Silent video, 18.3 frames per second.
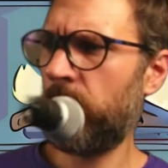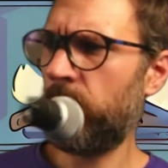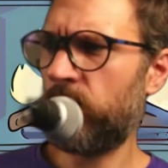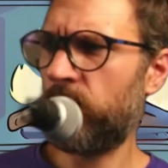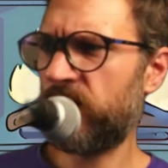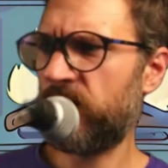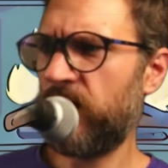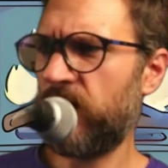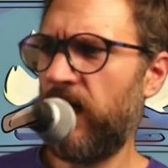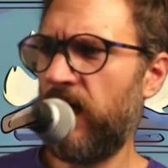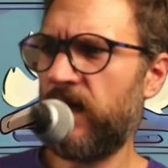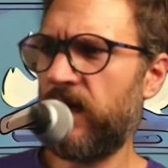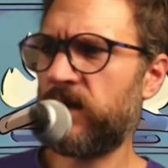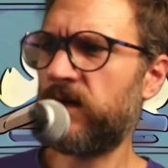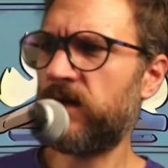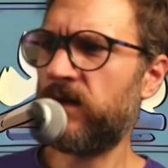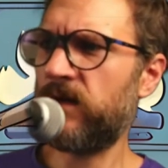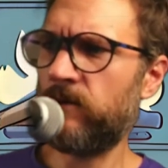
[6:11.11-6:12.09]
was
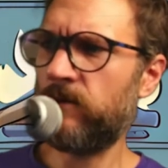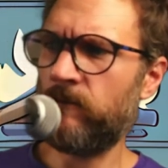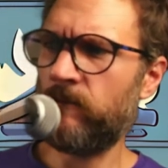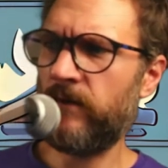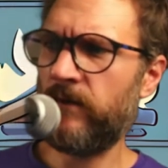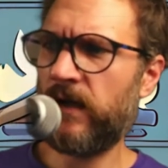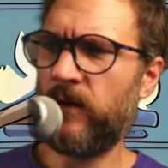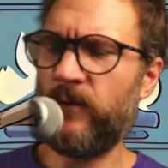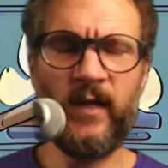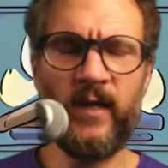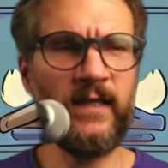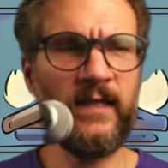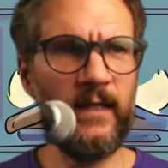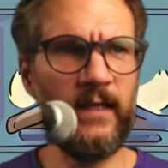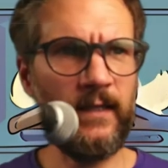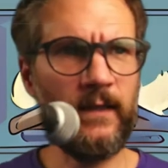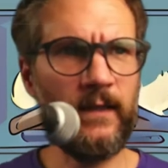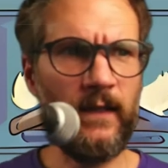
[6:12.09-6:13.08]
actually
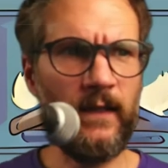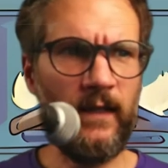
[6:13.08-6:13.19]
recommending.